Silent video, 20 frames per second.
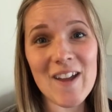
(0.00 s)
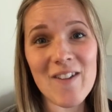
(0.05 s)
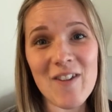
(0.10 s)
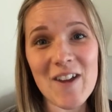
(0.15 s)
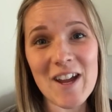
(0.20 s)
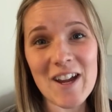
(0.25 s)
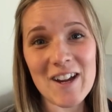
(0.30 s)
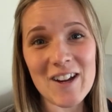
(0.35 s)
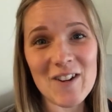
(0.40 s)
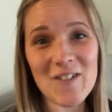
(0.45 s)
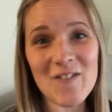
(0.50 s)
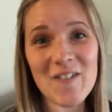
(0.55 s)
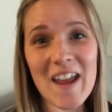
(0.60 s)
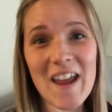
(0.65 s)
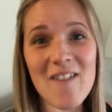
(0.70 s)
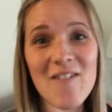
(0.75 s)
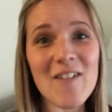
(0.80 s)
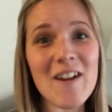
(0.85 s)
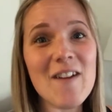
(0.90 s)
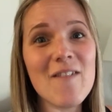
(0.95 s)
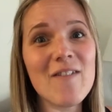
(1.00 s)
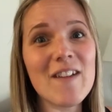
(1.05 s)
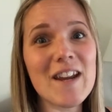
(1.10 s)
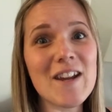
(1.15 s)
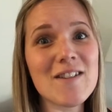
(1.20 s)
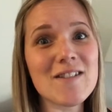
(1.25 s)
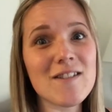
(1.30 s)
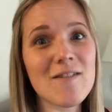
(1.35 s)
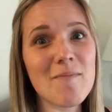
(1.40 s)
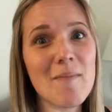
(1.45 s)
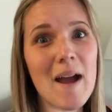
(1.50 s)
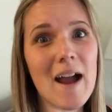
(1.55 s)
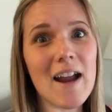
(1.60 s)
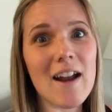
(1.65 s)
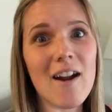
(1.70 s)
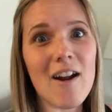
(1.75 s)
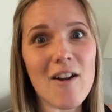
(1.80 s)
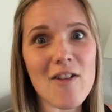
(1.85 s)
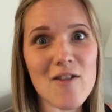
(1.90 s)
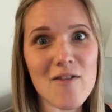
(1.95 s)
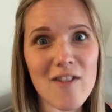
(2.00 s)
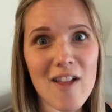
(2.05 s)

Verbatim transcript: if your favorite videos of mine are the